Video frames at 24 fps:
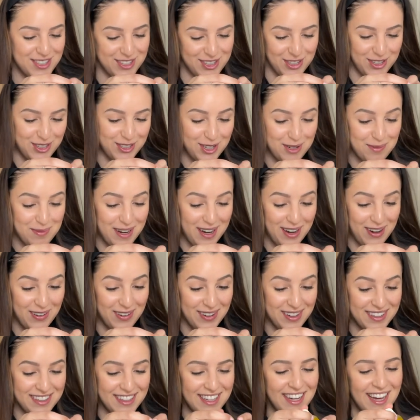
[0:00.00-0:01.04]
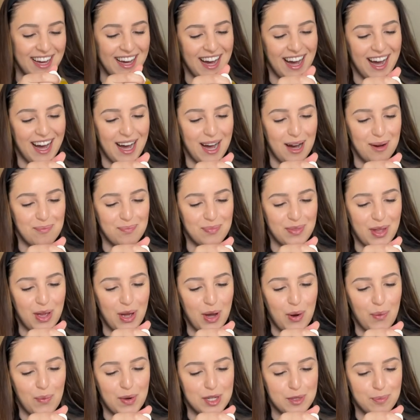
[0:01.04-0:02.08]
jojoba oil, um,
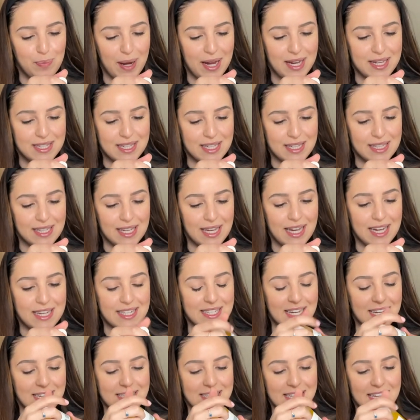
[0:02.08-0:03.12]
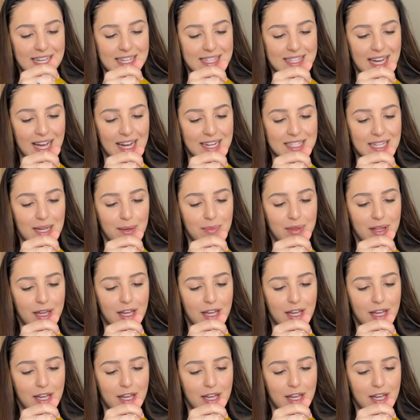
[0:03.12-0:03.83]
which basically does the exact same thing.